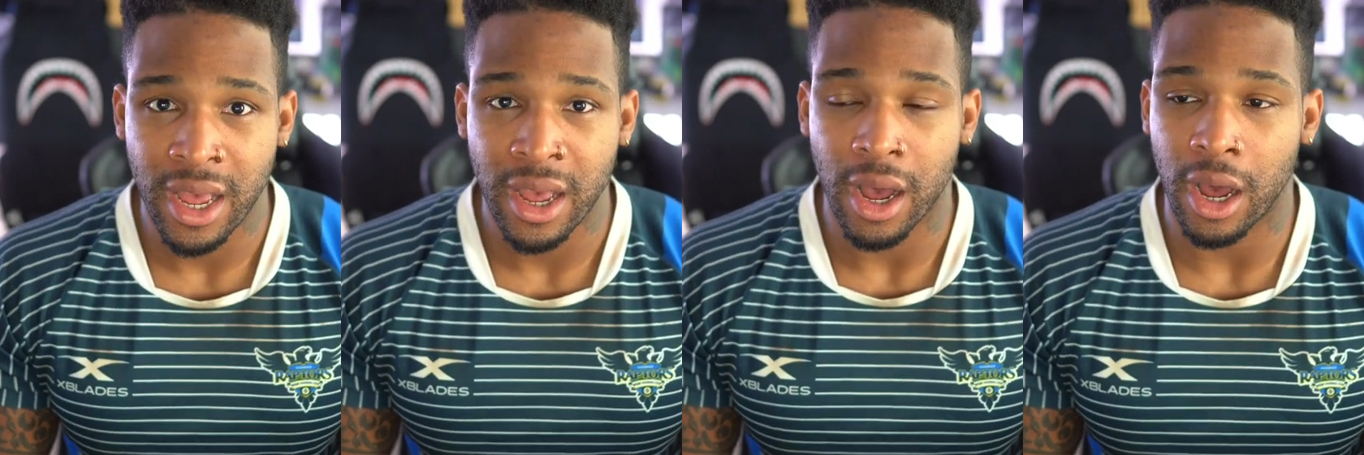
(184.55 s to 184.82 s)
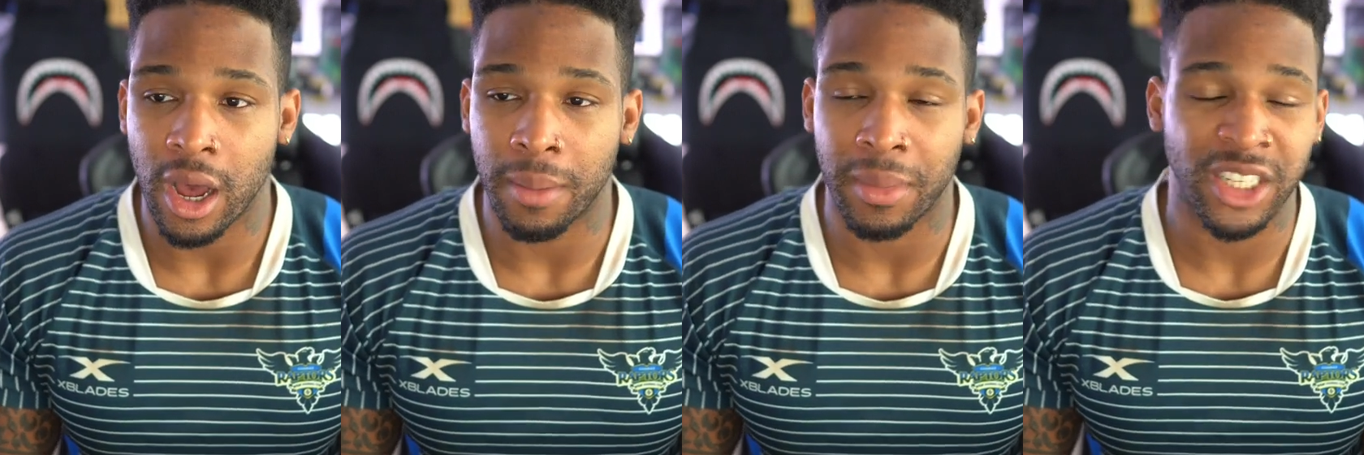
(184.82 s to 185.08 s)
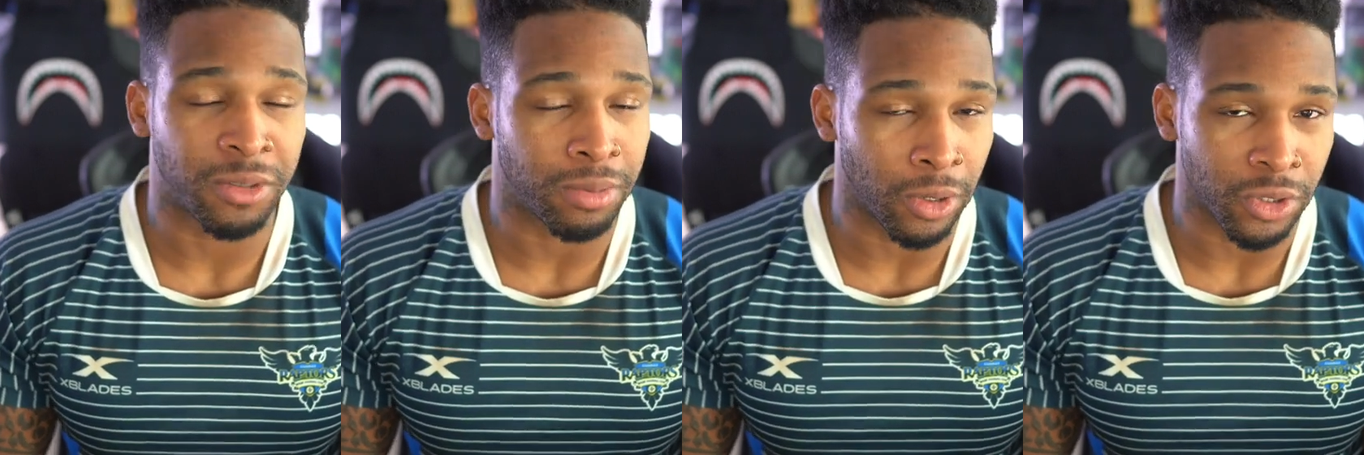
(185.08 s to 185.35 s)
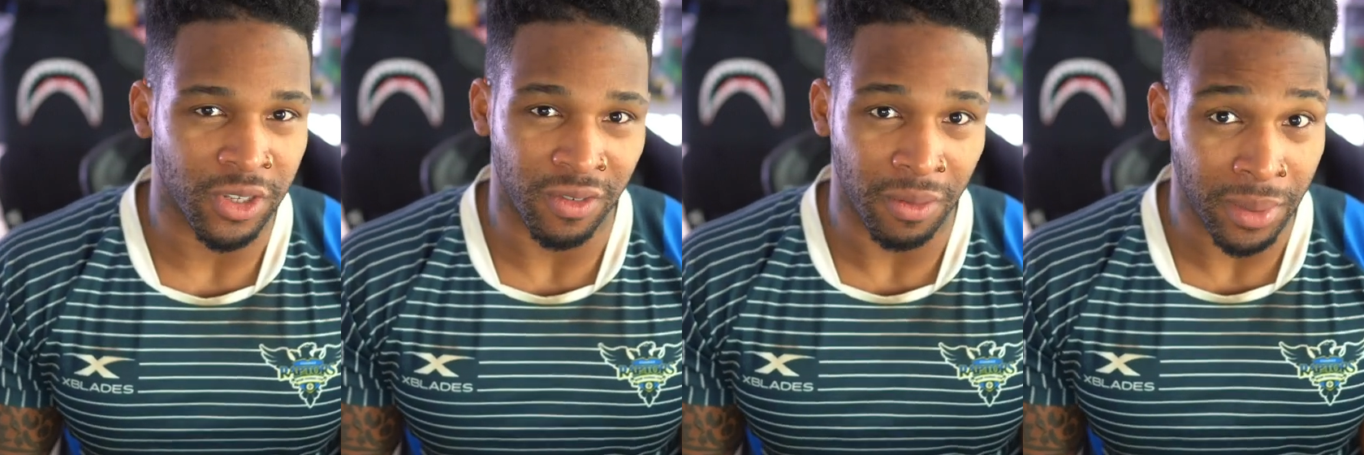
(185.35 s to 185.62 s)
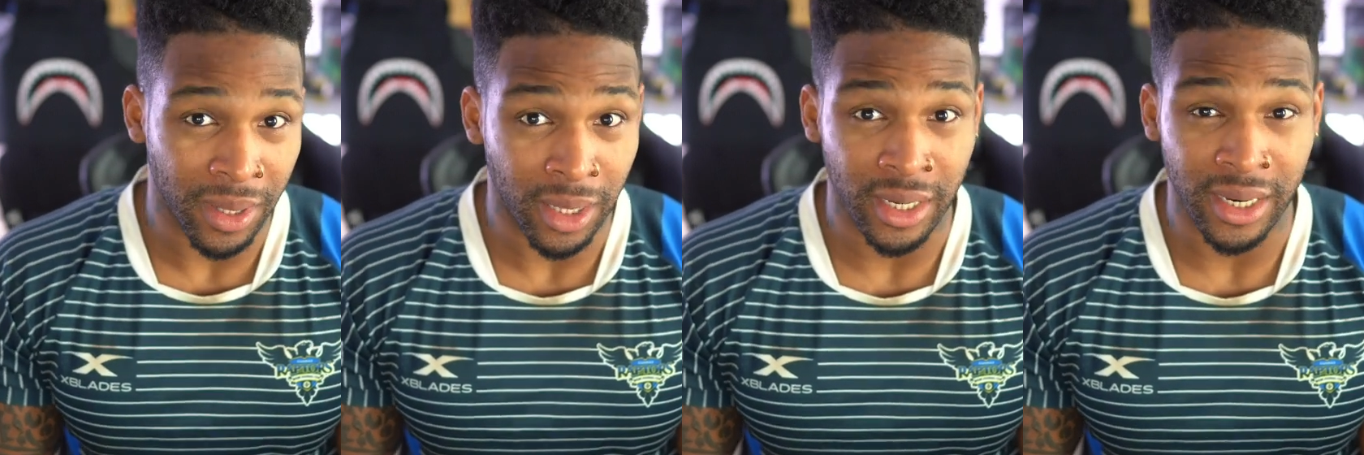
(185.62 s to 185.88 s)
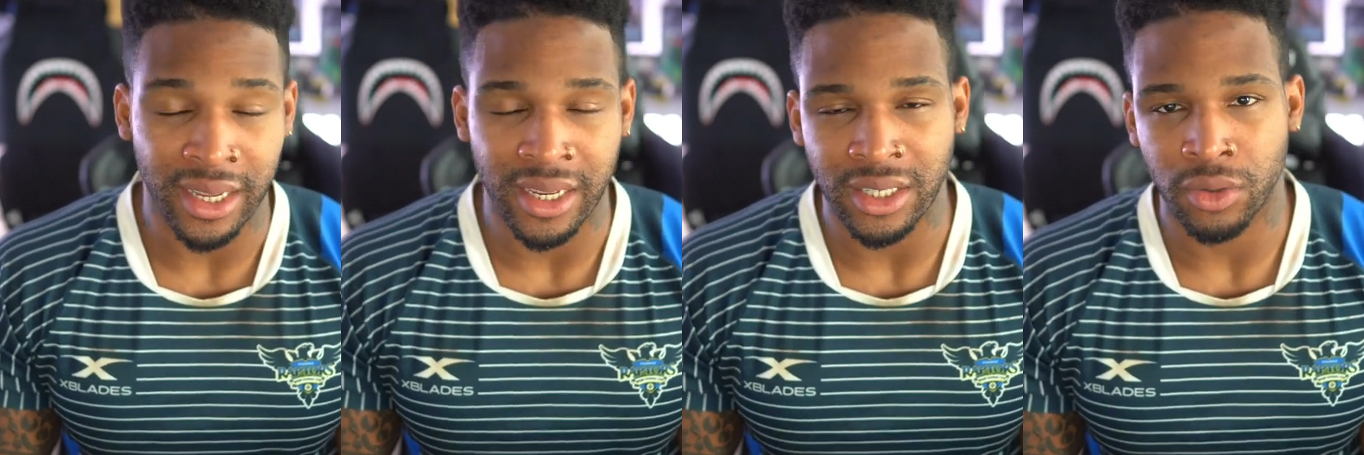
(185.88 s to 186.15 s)
explosive
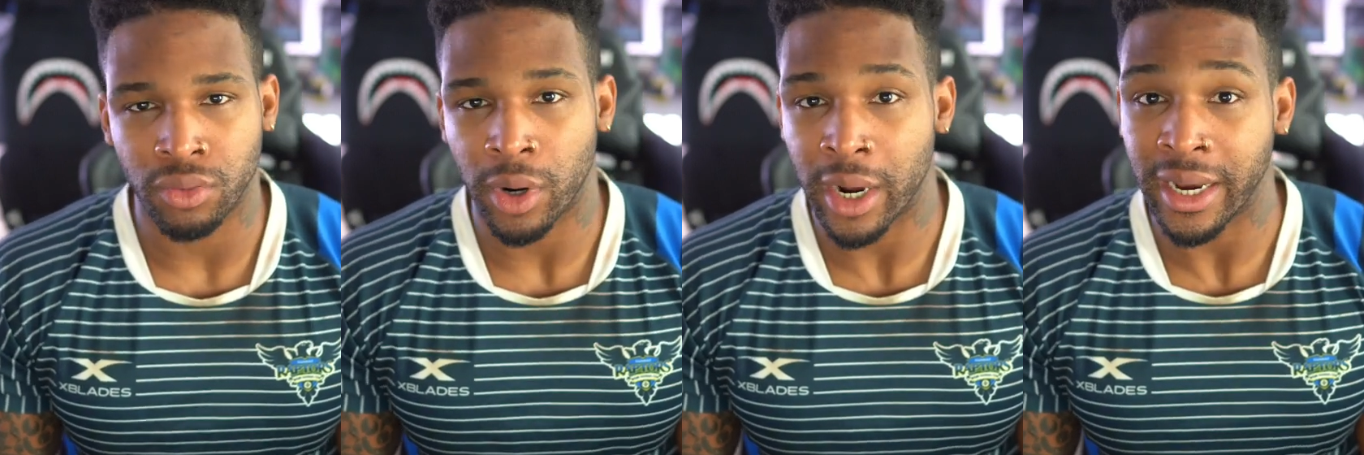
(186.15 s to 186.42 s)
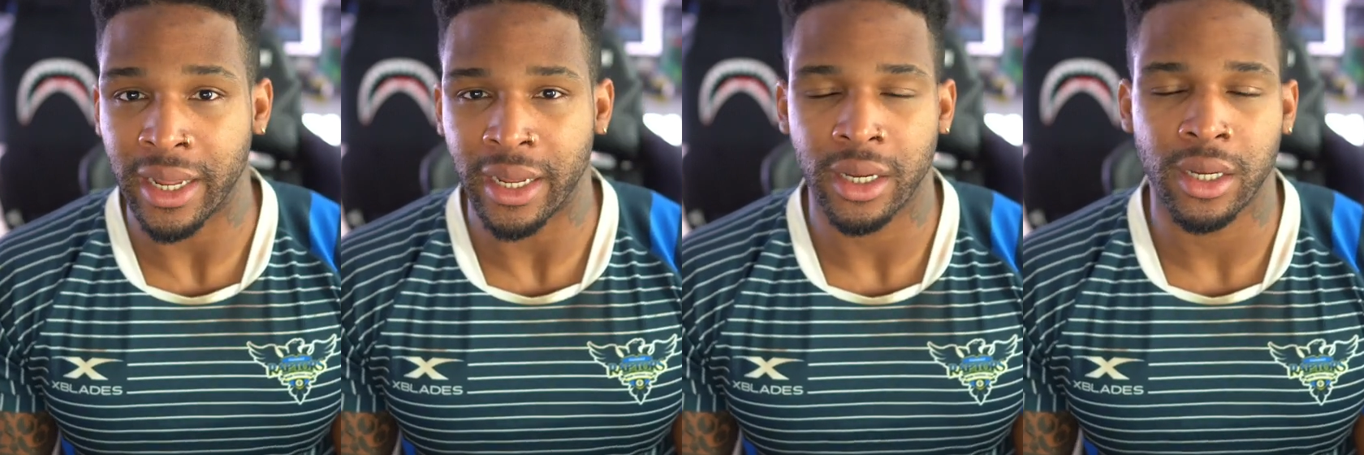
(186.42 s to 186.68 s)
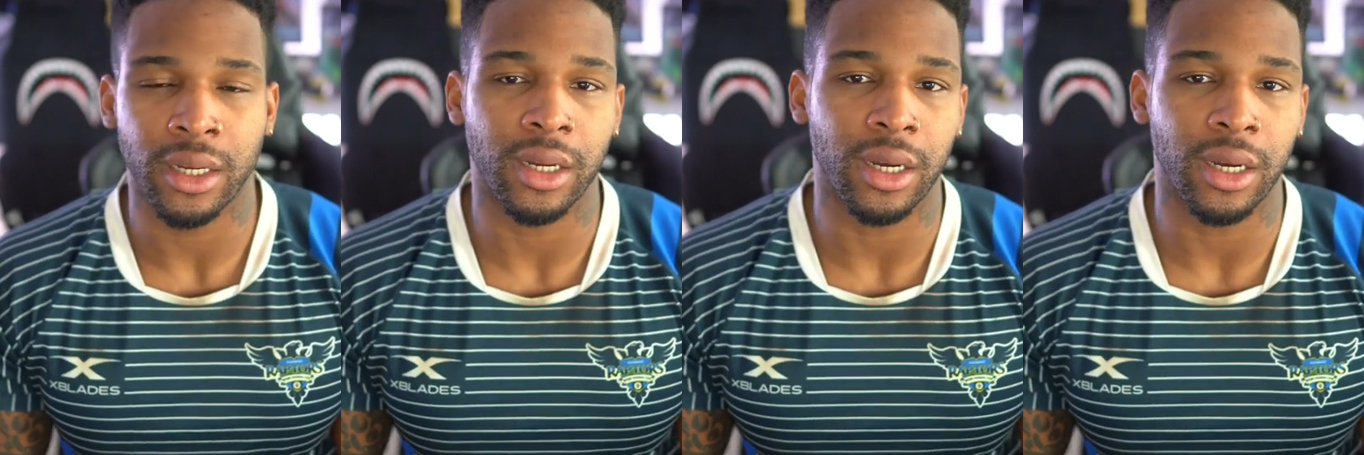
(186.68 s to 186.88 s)
abilities, running,